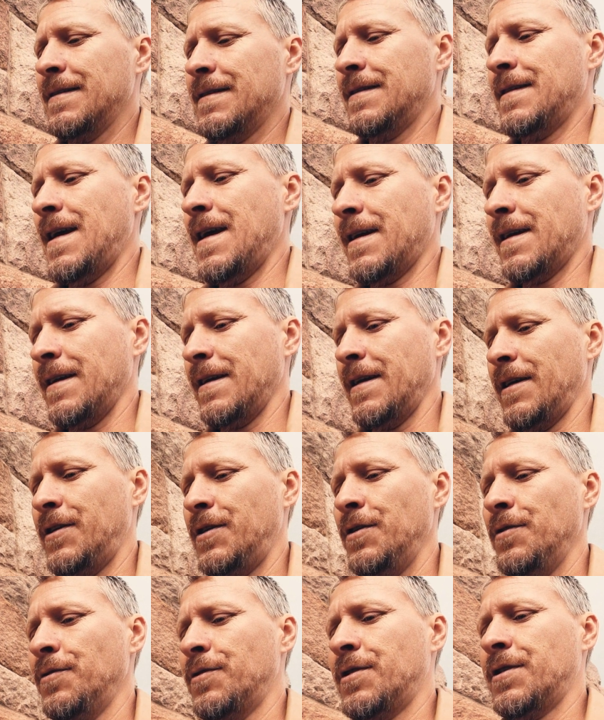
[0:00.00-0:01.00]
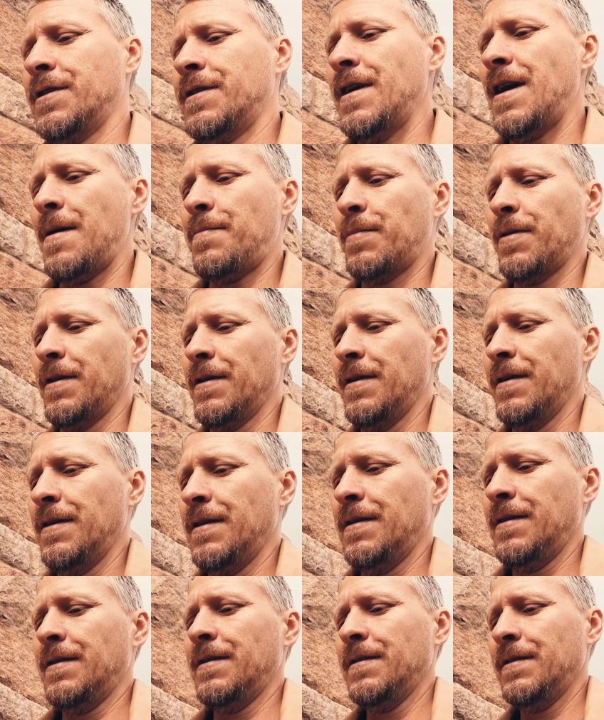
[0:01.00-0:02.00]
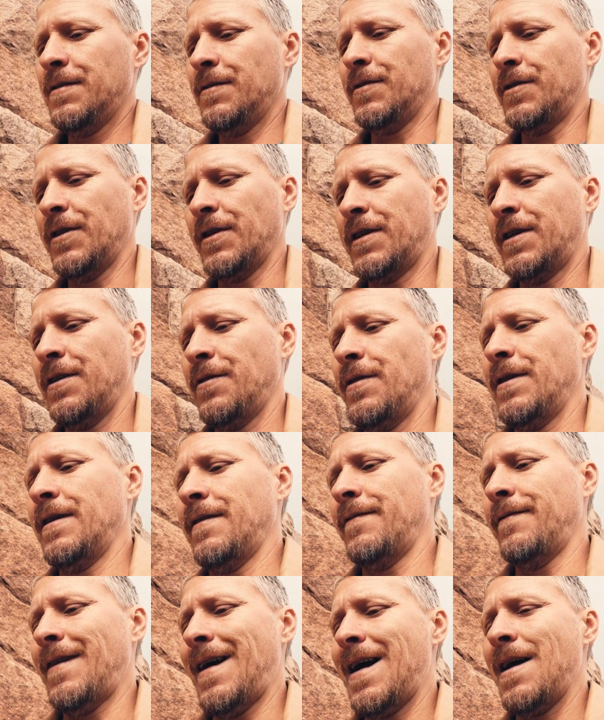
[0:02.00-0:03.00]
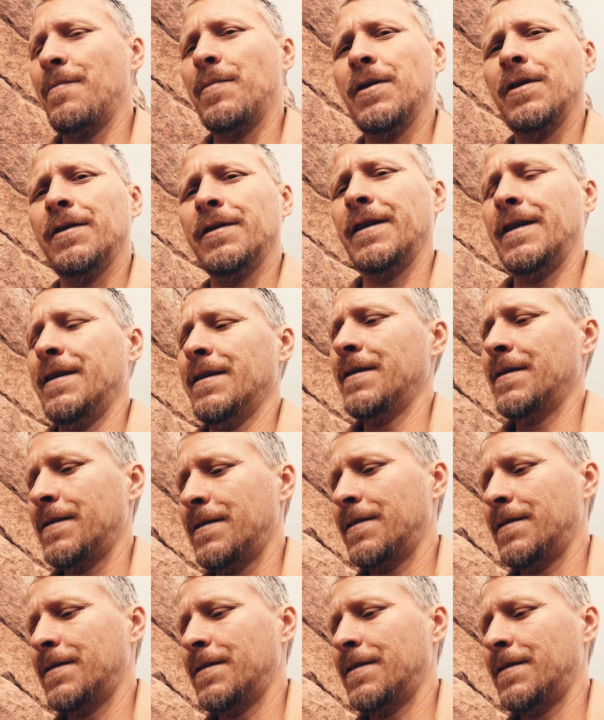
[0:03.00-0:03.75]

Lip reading: taking a huge step to securing viability,